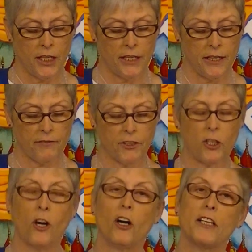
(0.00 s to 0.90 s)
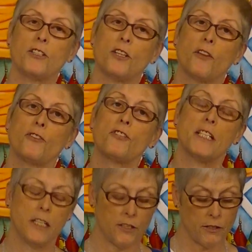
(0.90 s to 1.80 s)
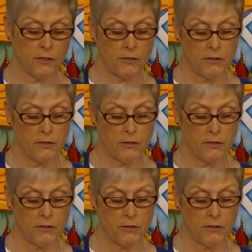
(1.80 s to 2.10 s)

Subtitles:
enough to call each other dear.